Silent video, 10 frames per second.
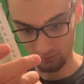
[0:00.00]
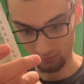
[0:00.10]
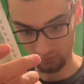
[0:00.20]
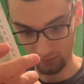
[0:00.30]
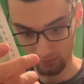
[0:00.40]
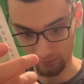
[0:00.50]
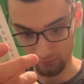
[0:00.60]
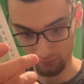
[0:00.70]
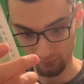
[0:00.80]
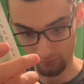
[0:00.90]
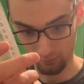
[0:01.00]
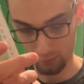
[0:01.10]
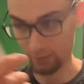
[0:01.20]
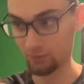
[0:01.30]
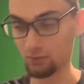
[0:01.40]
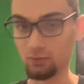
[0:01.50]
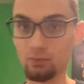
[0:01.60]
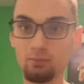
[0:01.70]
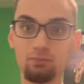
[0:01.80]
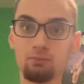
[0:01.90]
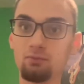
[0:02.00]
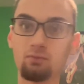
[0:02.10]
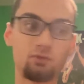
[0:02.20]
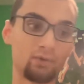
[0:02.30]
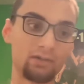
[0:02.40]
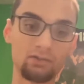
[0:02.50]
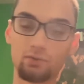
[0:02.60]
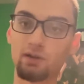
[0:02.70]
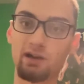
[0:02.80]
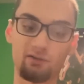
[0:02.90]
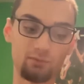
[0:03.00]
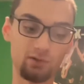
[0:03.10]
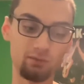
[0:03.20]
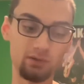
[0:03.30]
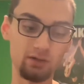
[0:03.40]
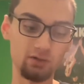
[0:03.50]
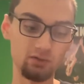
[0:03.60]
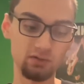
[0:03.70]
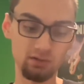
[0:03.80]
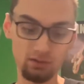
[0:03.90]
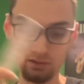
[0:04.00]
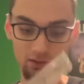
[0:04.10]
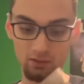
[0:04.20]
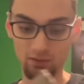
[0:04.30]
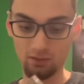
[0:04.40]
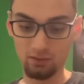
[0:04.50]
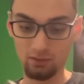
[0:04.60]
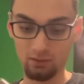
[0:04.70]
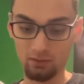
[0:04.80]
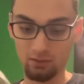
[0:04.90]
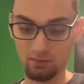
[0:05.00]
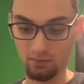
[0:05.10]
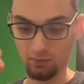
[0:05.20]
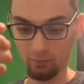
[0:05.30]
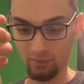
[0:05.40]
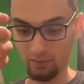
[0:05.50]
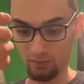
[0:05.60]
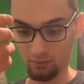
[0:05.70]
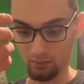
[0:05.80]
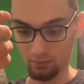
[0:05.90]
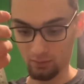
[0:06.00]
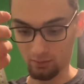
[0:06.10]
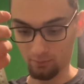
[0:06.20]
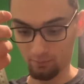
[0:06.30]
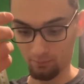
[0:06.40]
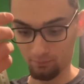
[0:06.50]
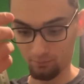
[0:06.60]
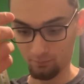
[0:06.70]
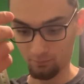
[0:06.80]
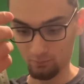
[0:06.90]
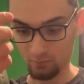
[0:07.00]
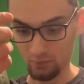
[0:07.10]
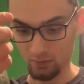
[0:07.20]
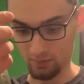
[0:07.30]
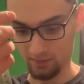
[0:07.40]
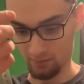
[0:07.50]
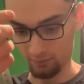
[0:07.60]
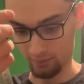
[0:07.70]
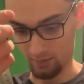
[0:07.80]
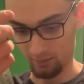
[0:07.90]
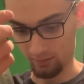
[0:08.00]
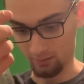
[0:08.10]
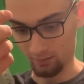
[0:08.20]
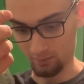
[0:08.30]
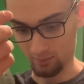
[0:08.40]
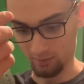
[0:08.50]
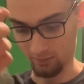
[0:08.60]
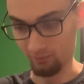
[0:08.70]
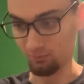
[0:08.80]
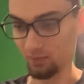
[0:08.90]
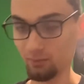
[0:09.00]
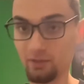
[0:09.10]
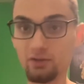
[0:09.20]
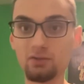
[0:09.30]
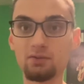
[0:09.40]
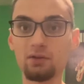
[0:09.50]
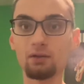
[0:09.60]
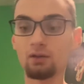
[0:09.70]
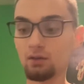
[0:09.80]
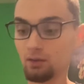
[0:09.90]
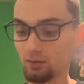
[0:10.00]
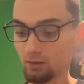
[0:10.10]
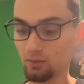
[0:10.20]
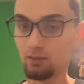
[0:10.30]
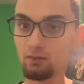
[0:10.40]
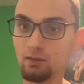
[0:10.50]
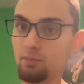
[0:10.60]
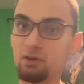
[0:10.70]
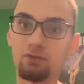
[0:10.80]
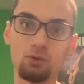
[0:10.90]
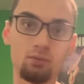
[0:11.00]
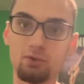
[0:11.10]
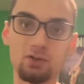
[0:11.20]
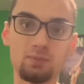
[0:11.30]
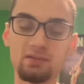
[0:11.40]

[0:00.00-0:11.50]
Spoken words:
call it 42 and a half millimeters. It's a little bit, well, it's not really that thick. It's about 11 millimeters thick. I mean, if you want more if